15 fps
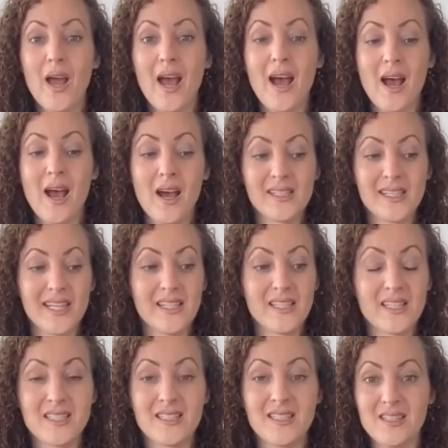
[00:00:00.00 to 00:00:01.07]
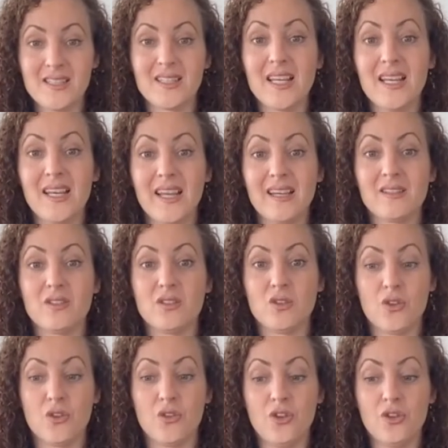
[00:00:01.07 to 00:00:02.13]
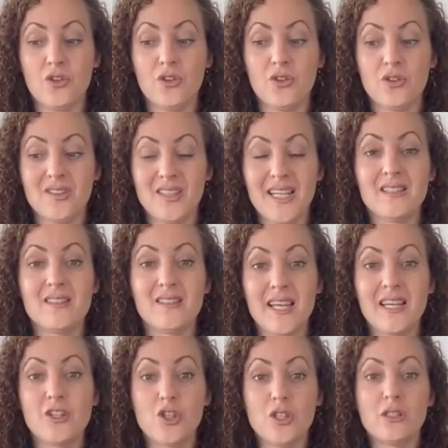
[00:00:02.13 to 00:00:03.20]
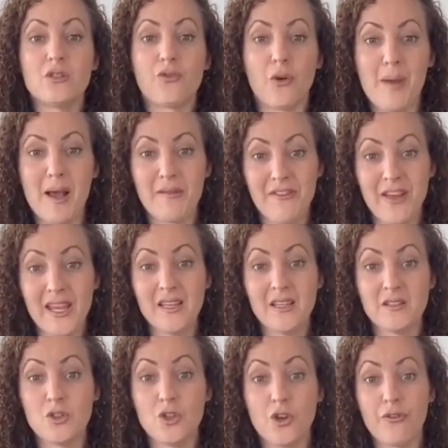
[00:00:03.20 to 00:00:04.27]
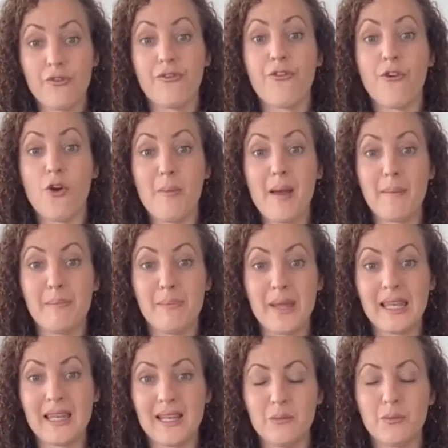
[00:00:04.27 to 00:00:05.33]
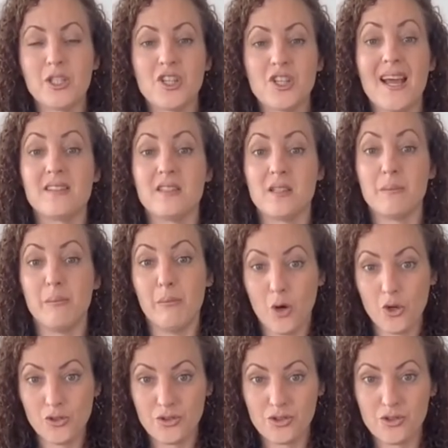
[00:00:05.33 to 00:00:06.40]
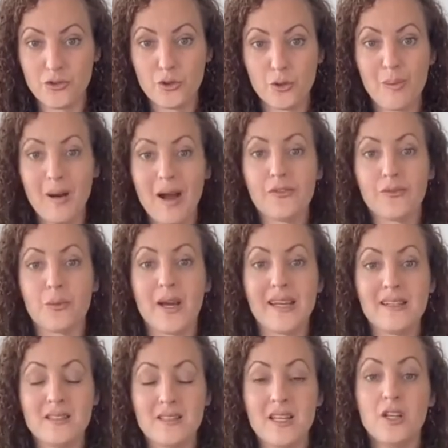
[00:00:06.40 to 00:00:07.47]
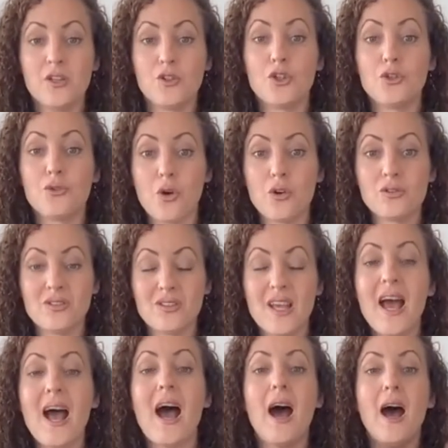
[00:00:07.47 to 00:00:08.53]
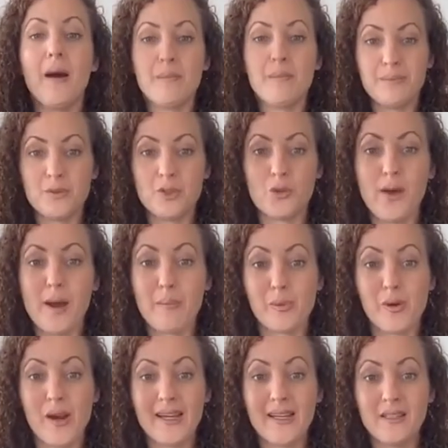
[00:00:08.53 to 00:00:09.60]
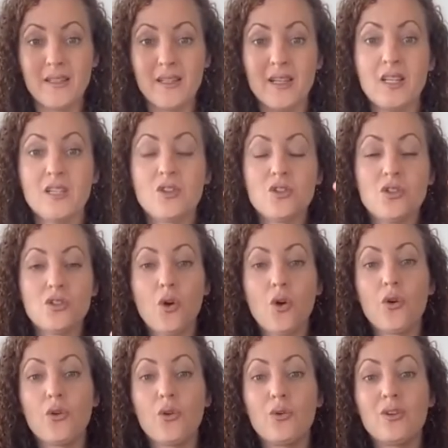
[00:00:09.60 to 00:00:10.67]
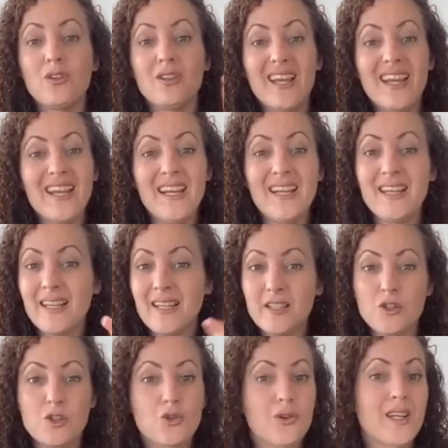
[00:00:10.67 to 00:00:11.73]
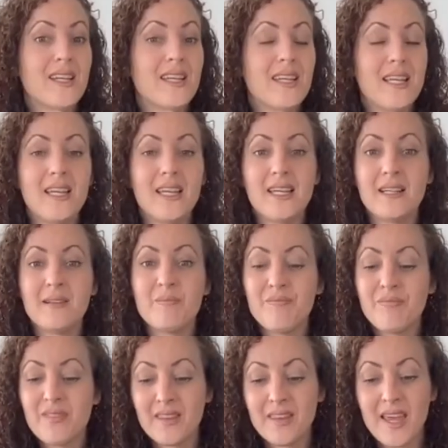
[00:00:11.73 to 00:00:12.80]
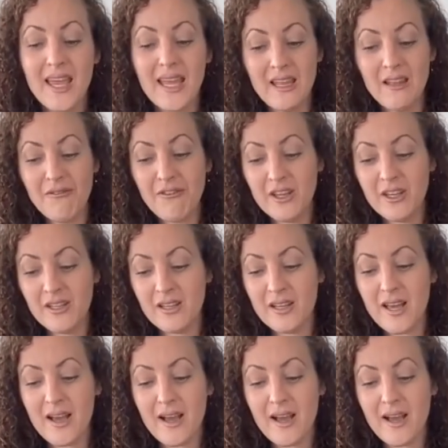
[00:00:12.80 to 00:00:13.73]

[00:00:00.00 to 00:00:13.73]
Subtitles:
it disconnects the sensations from our vagus nerve, from our belly, which has the most neural pathways, neurons, up to our brain. So eating, drinking, even